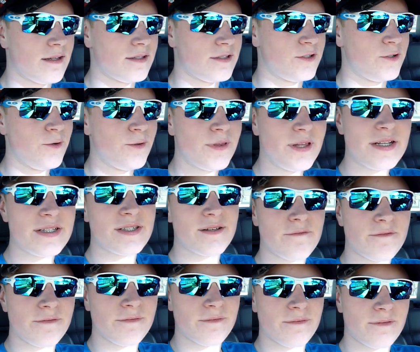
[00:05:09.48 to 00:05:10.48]
2 things
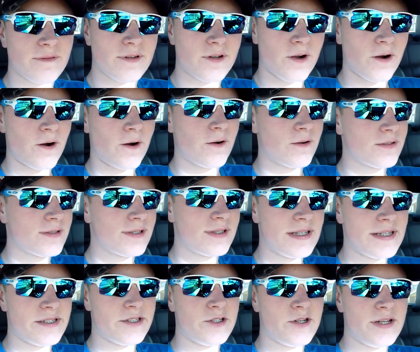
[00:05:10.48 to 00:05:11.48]
of curds,
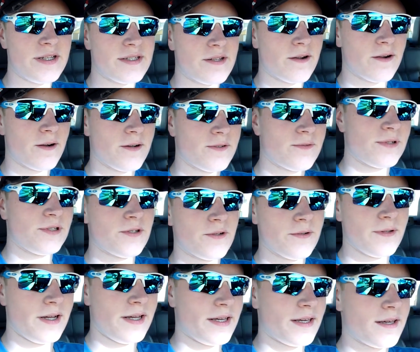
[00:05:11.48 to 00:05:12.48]
these cheese curds, which are
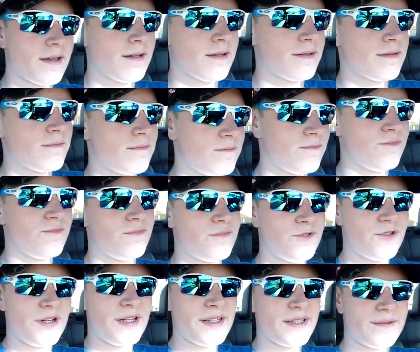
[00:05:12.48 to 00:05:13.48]
like
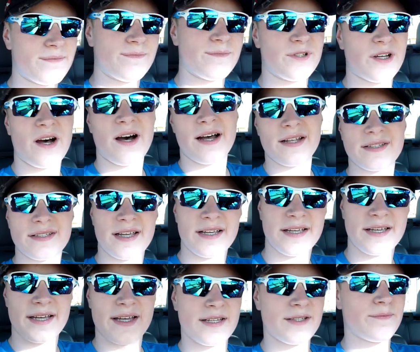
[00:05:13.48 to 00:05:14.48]
cheese tots, I
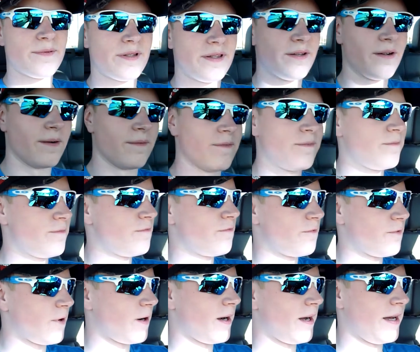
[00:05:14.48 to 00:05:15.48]
guess, but they're
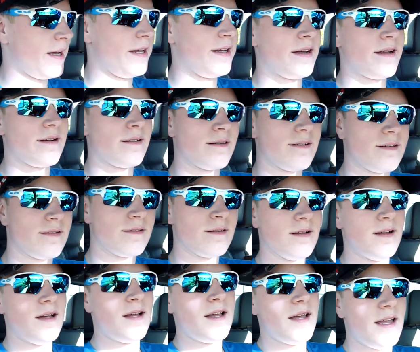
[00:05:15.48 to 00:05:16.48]
fried, I don't know.
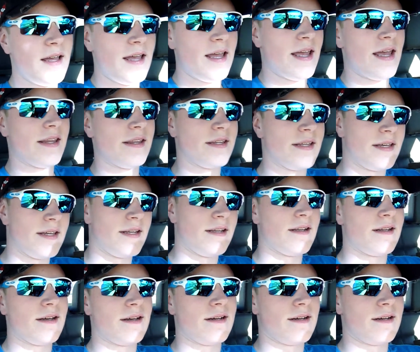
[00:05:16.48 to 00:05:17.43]
And then,